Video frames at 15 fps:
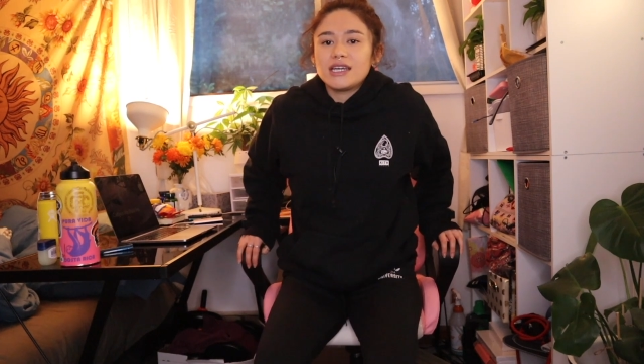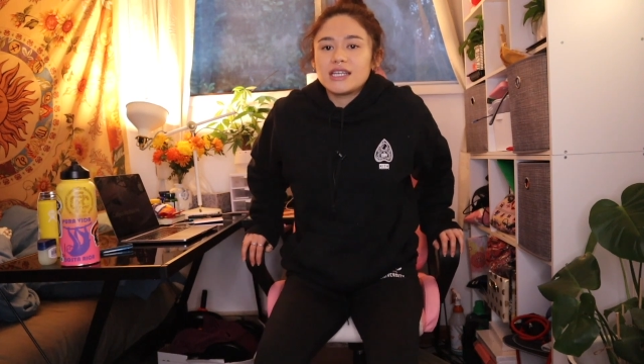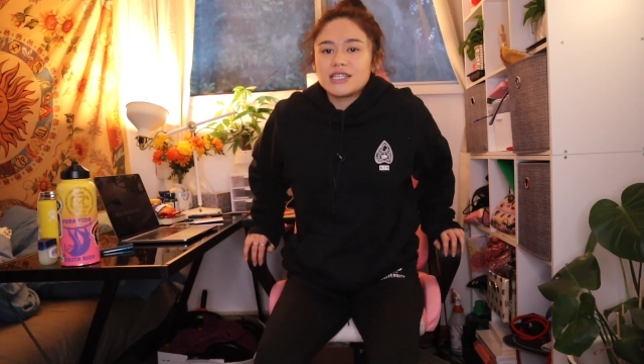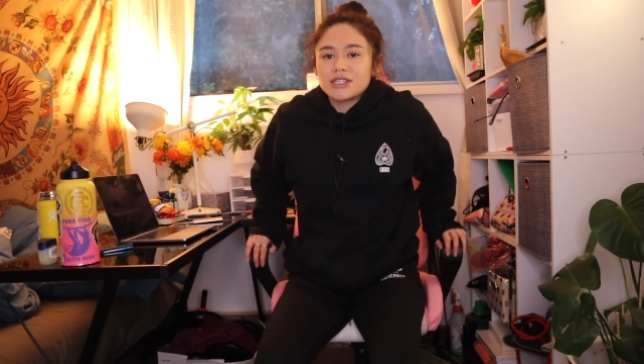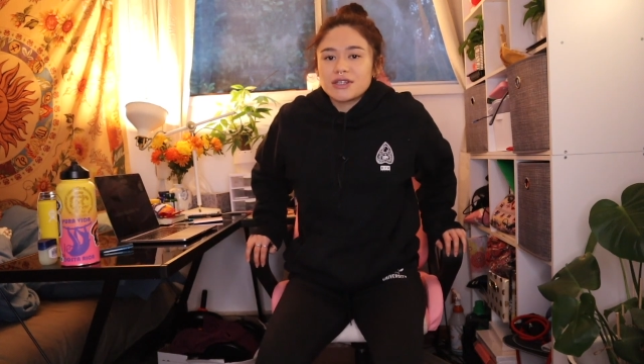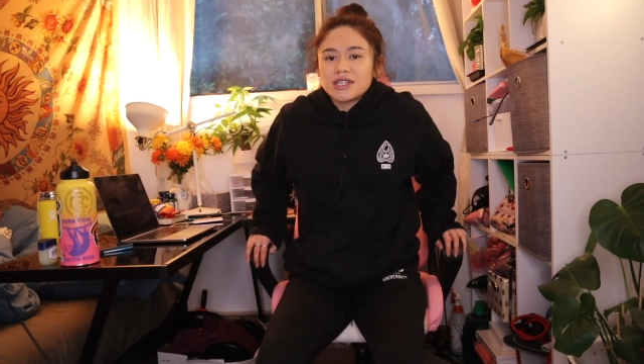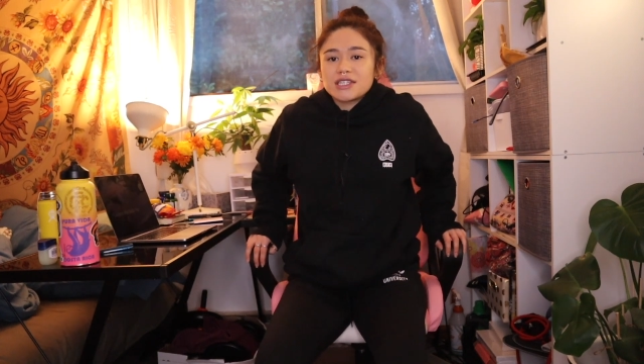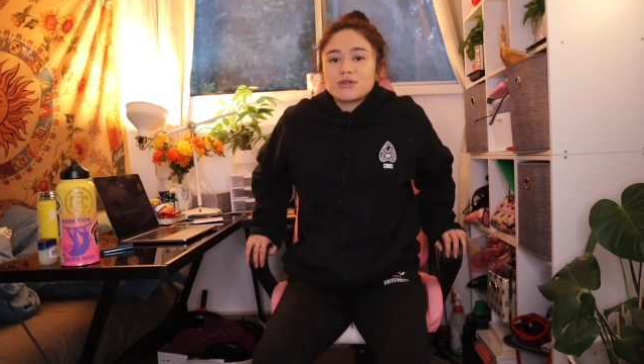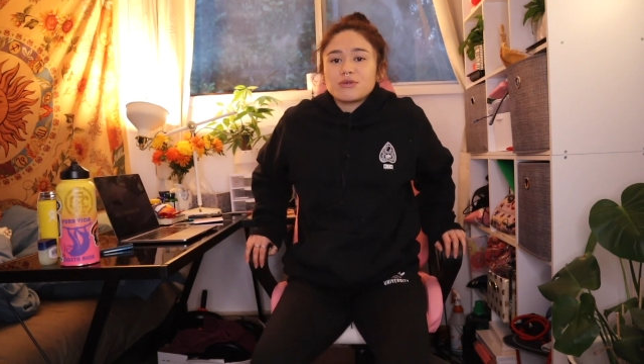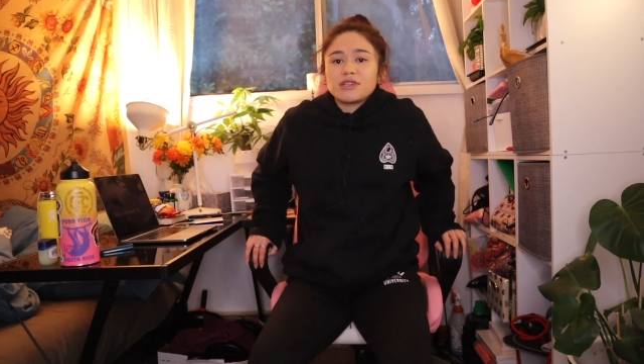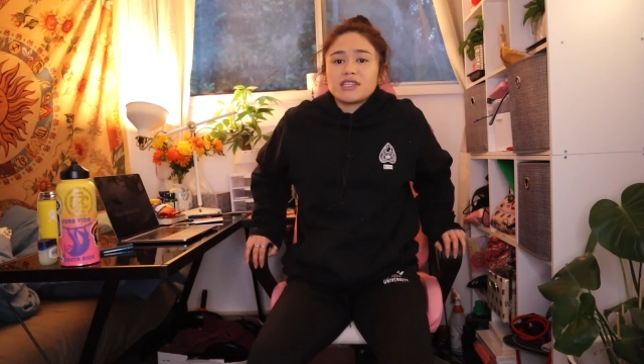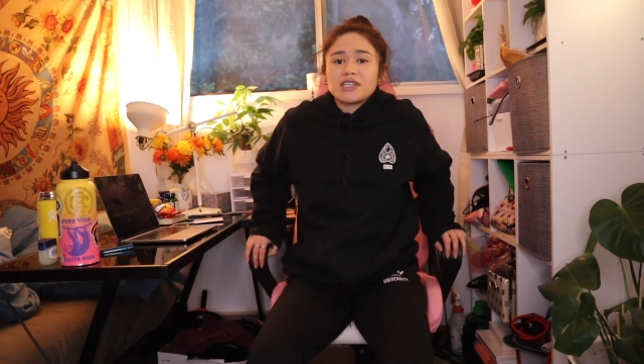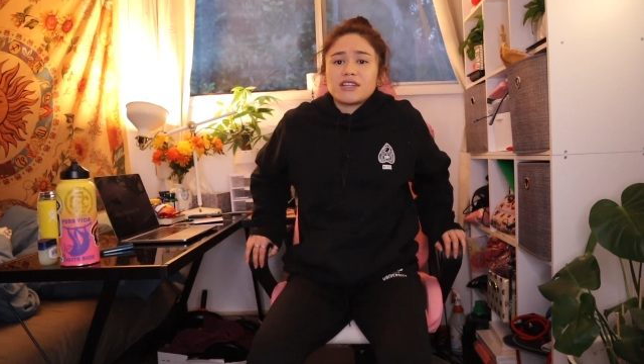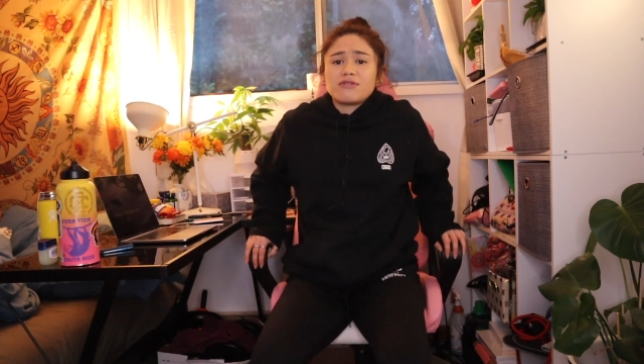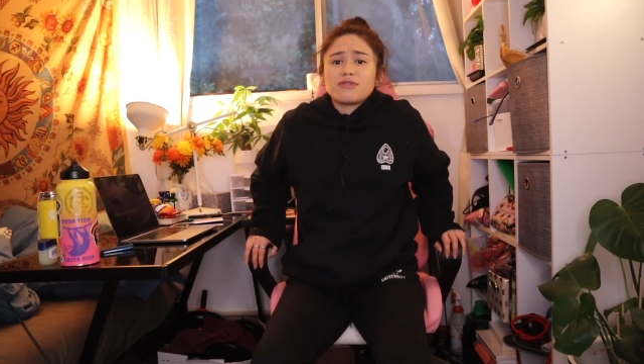So this is
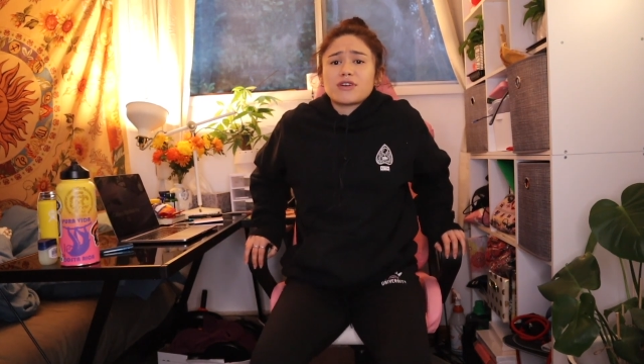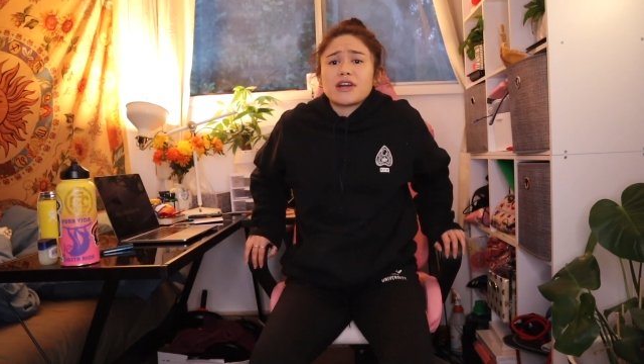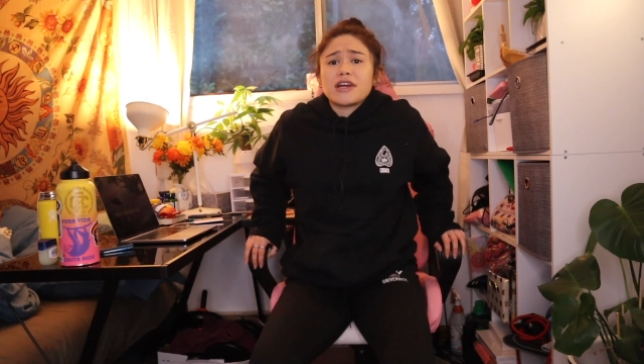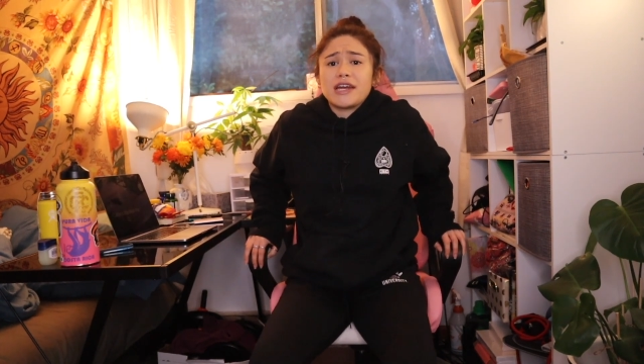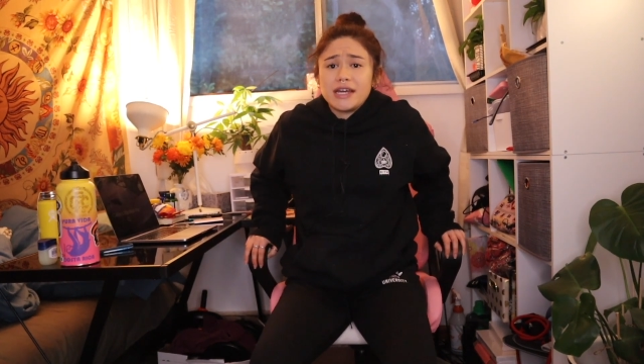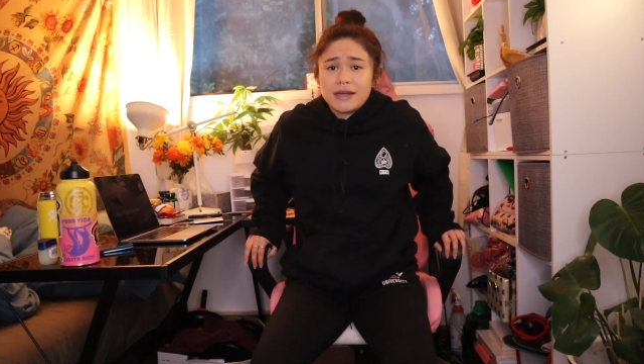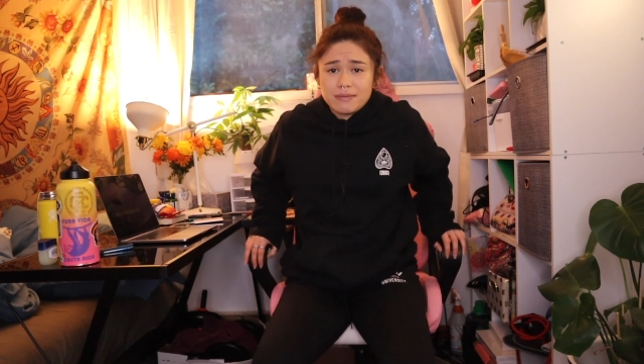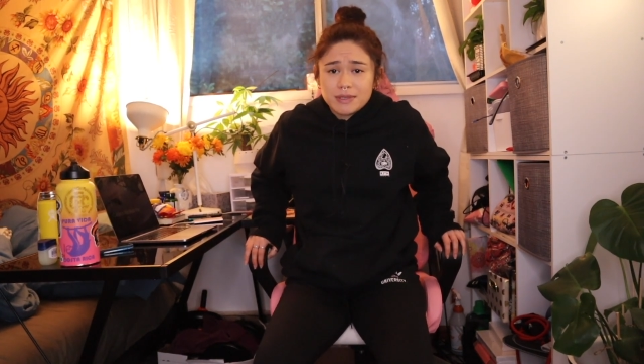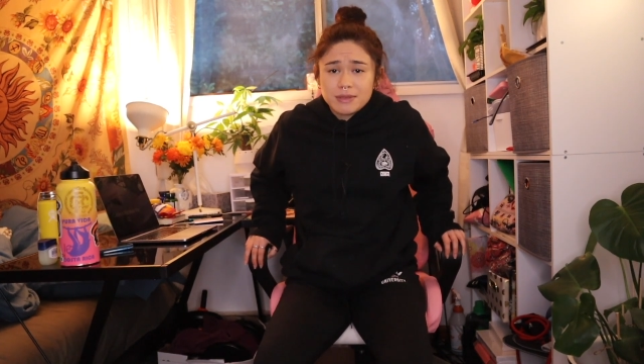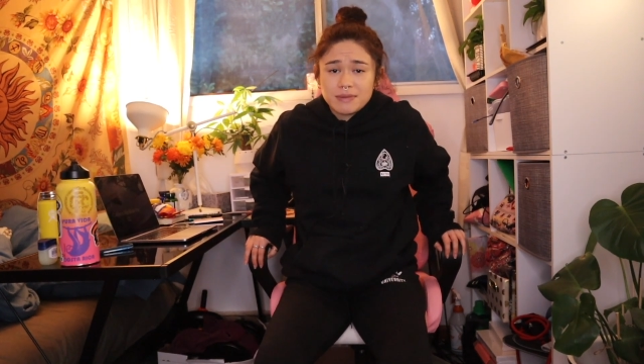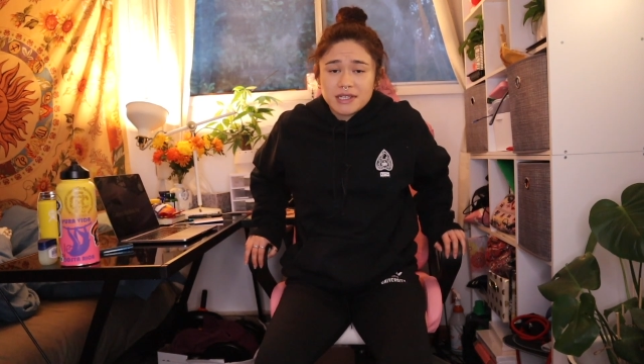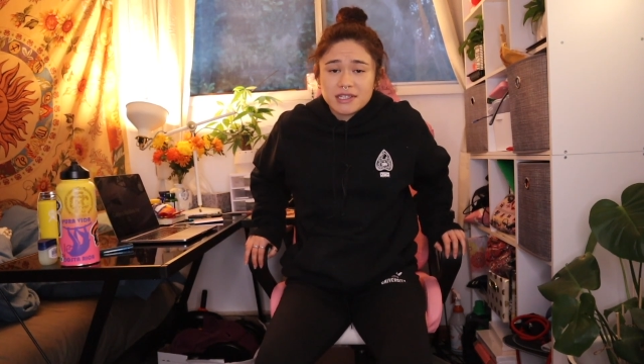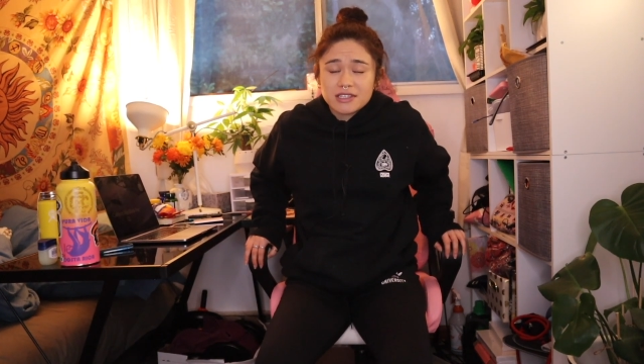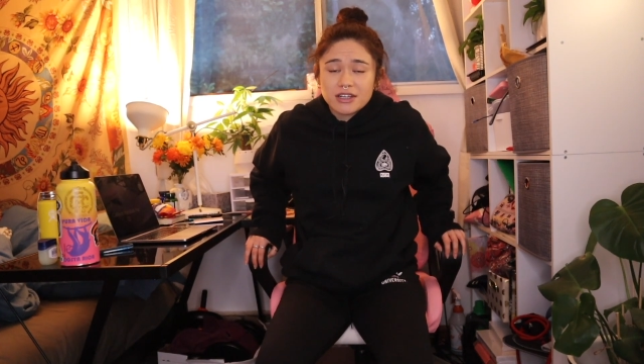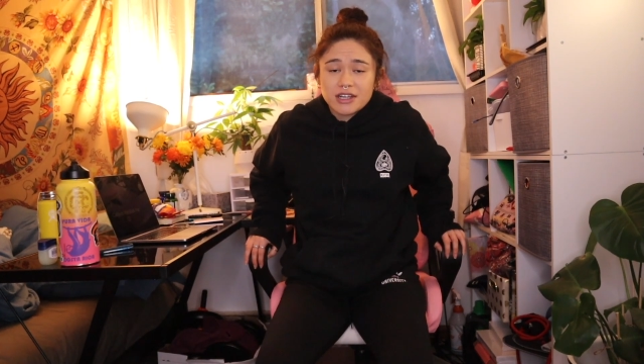really good for our hips
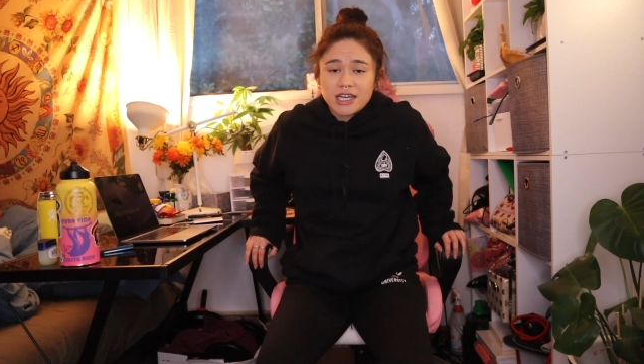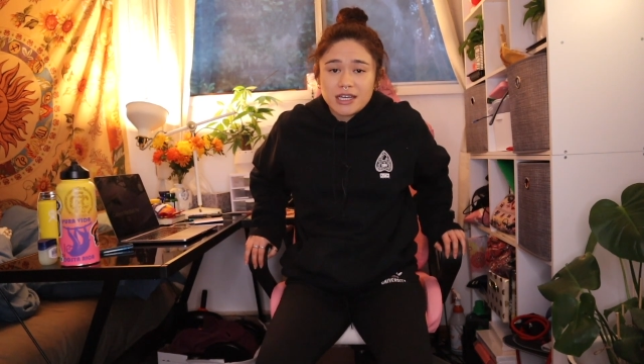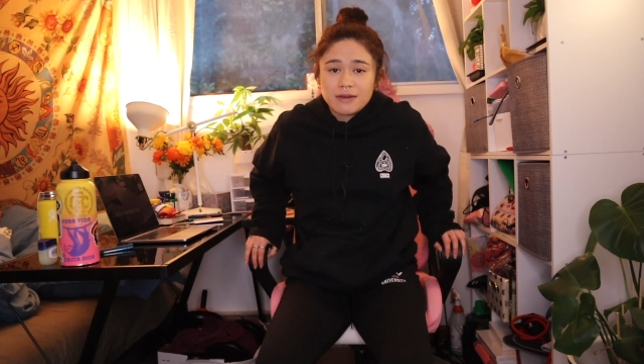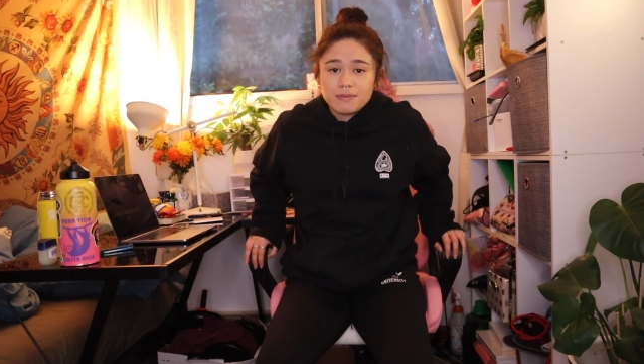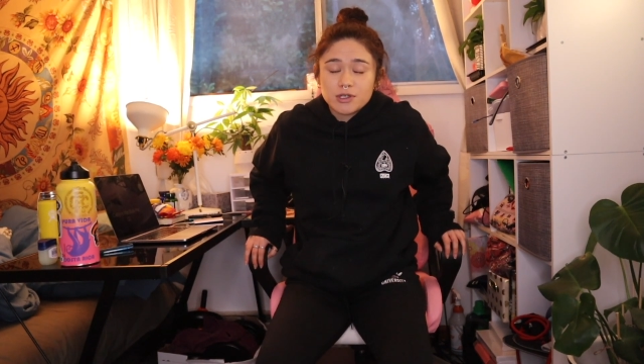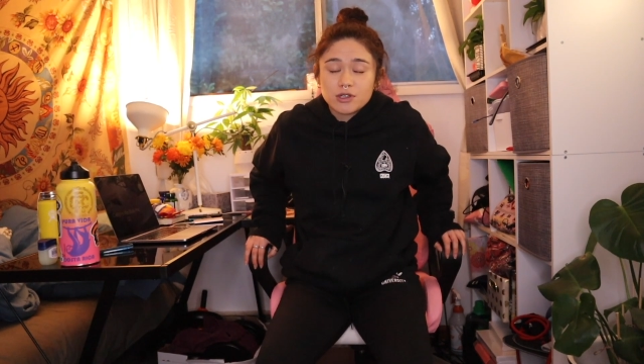because our hips